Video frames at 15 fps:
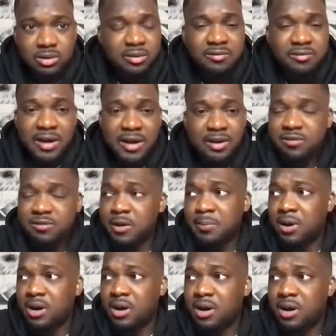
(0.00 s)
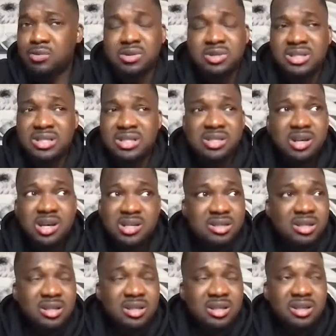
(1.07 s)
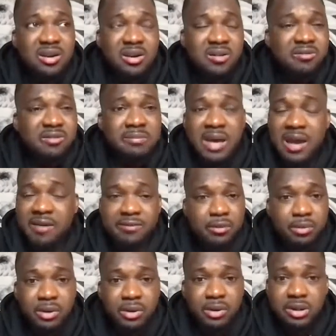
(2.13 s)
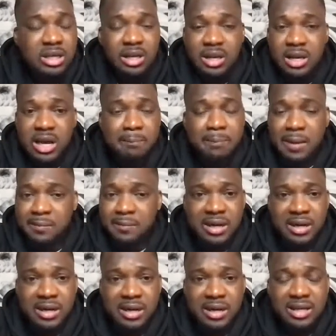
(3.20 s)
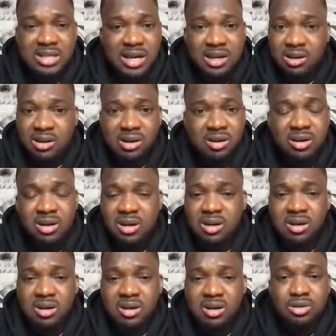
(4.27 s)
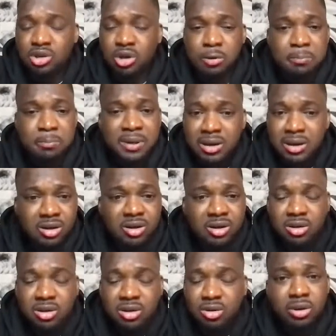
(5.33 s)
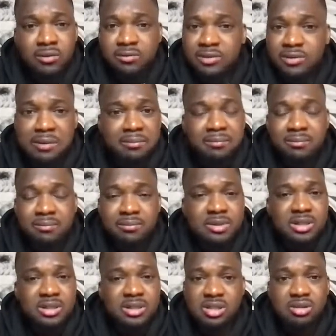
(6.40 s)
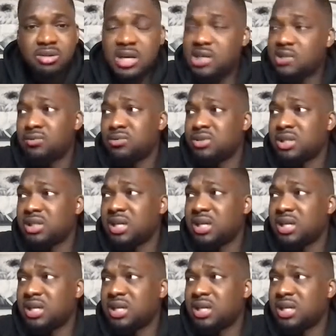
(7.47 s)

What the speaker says: The final third passing was disgusting from everyone. Aubameyang, Saka, Joe Pillock, all of them, just disgraceful.